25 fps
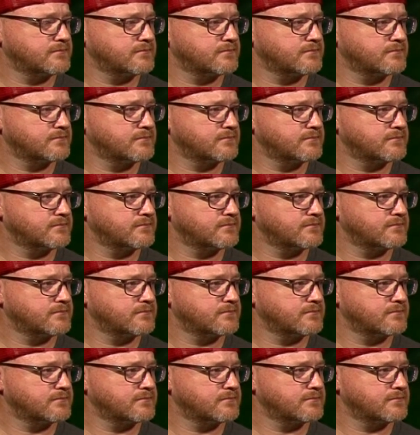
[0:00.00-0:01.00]

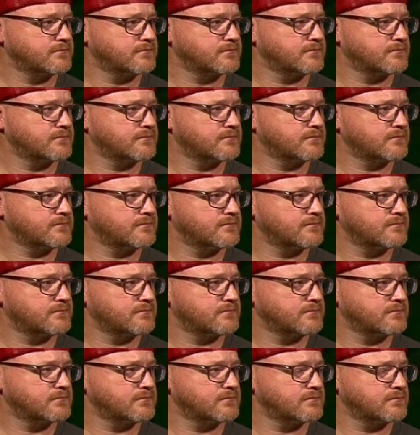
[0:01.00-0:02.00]

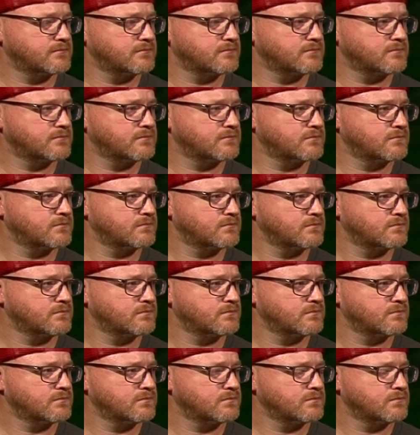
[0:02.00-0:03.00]

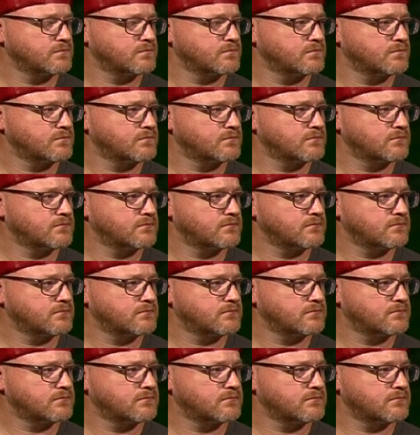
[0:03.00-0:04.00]

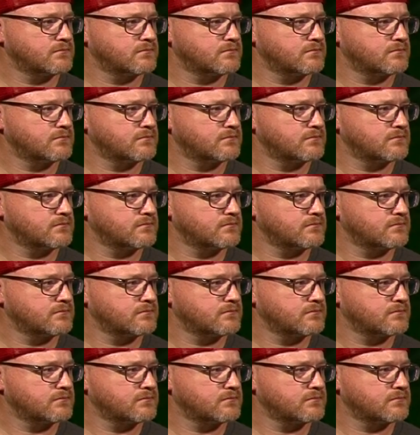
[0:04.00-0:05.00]

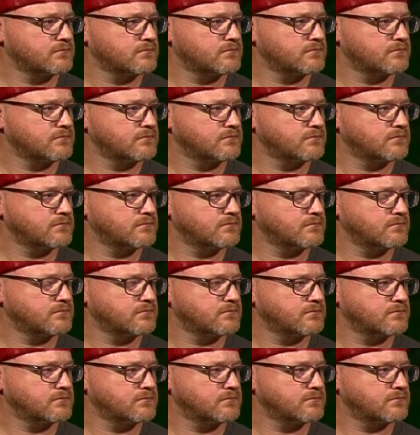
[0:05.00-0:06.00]

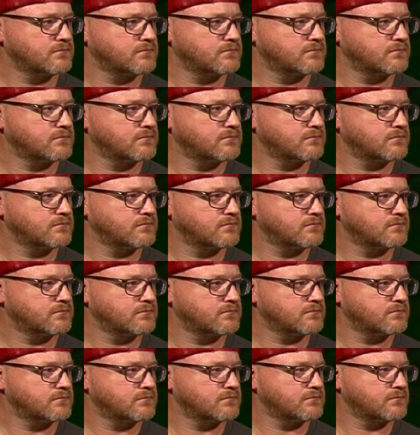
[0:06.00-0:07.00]
No words are spoken by the person on screen.